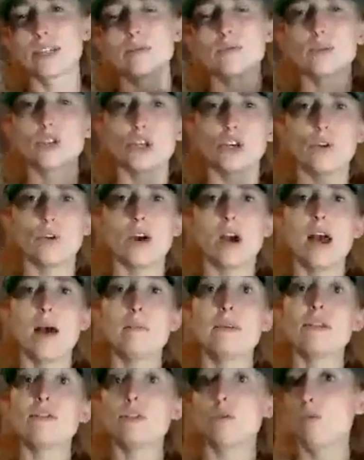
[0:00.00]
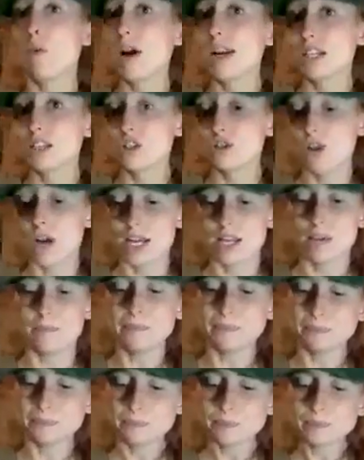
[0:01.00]
them too, but if you wanted to dry
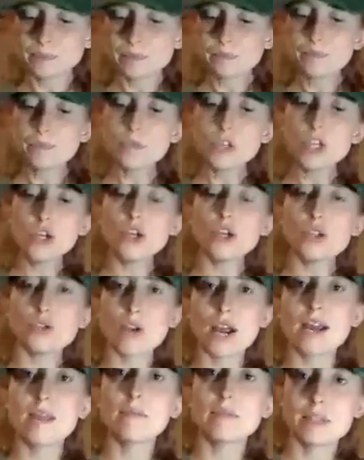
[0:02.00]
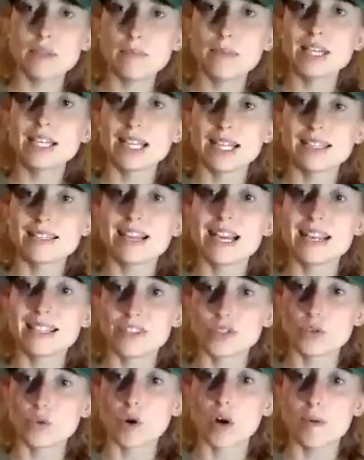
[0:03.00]
them, you could dry them in something like this and
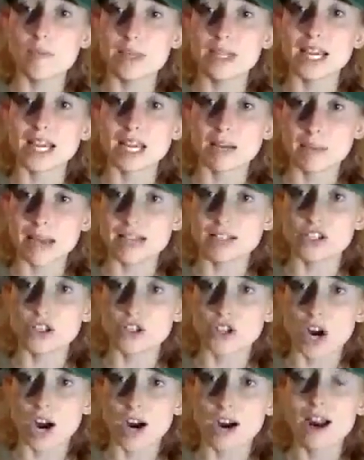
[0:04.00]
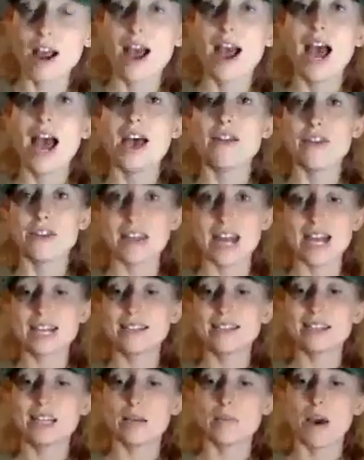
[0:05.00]
store them in like a mason jar. And the
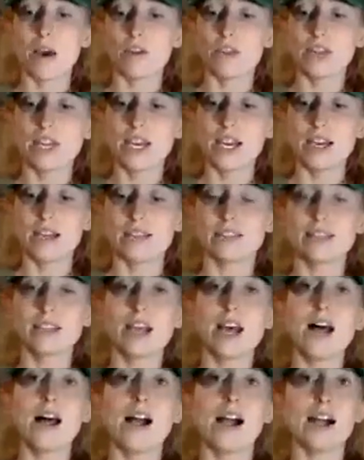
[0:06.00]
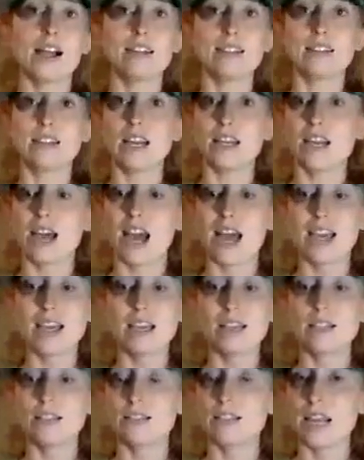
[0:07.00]
nice thing about this is then I
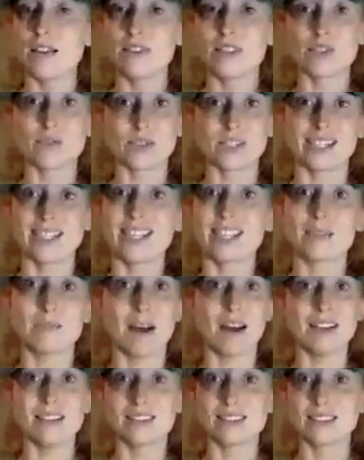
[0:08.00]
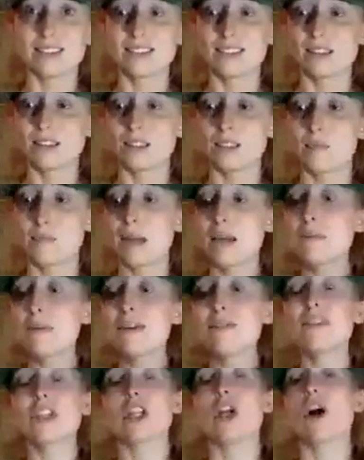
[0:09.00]
can save this for 6 months, maybe
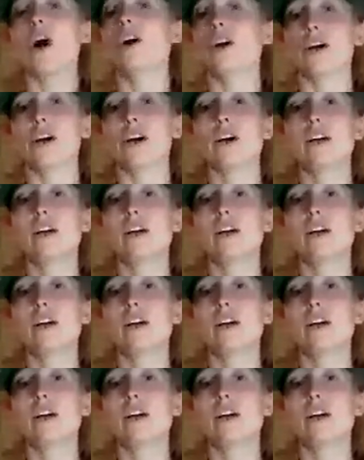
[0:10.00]
even longer.